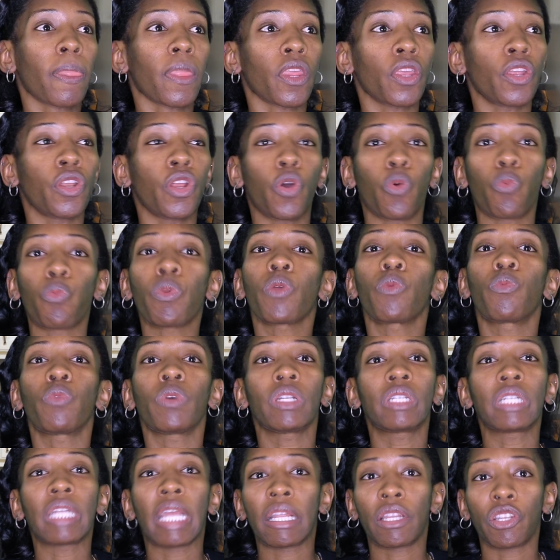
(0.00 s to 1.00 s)
we
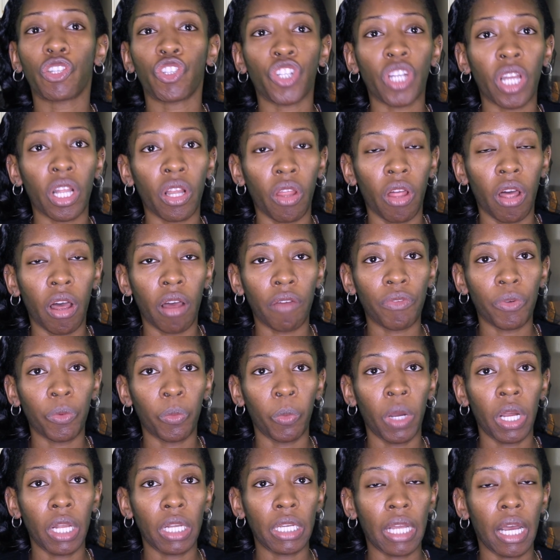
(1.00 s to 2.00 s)
would take the shell off and
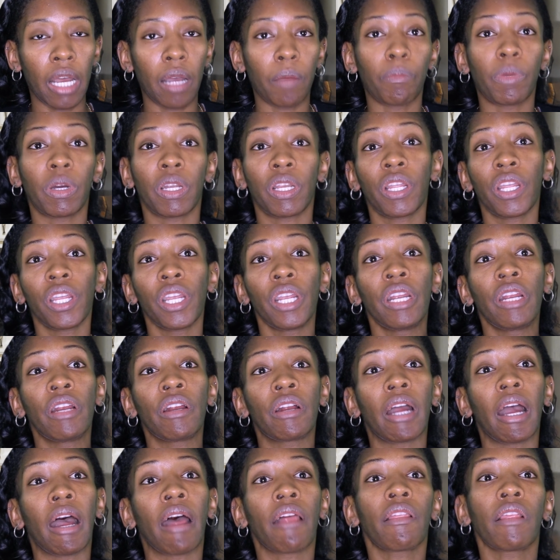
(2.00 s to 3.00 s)
whatnot. But
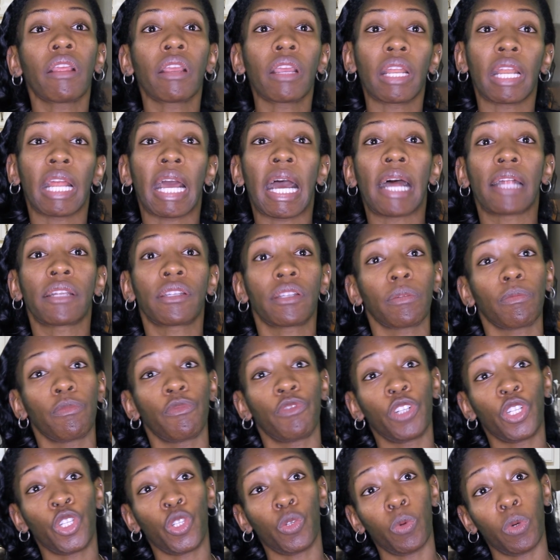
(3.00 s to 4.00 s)
here, I think it adds some
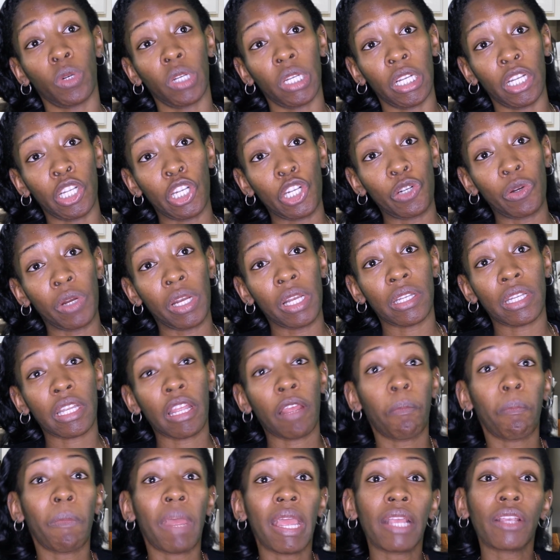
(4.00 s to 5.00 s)
visual interest.
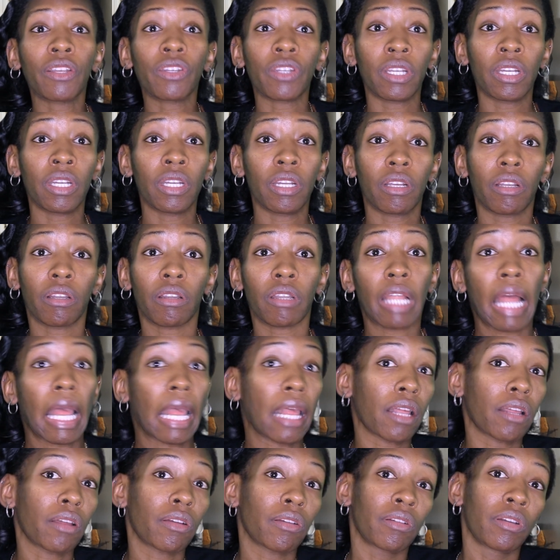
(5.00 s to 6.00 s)
It makes it
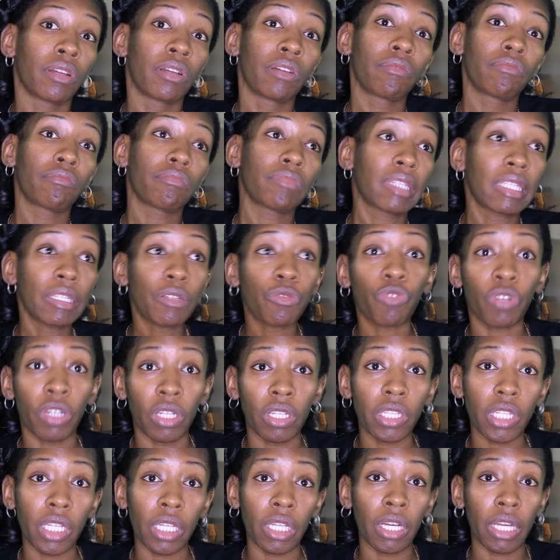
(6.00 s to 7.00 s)
like
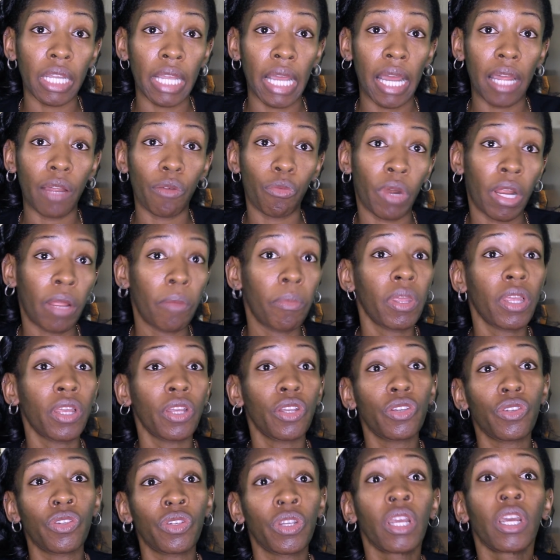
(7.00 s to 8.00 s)
different to look at, right?
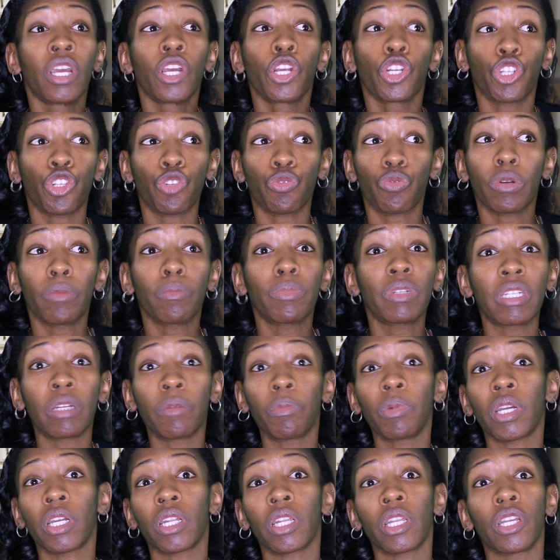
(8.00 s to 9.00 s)
Because shrimp
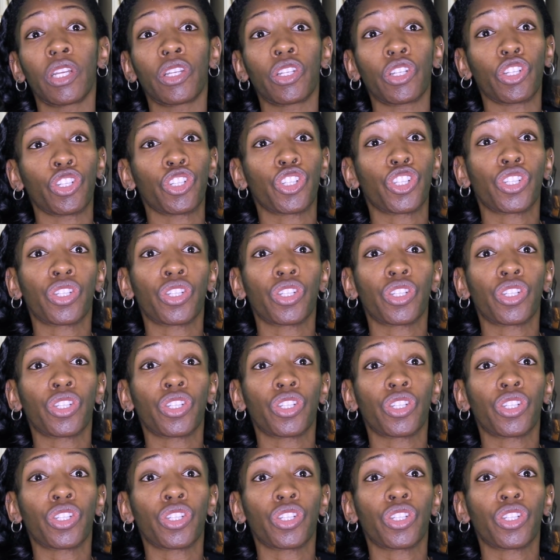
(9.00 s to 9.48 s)
typically isn't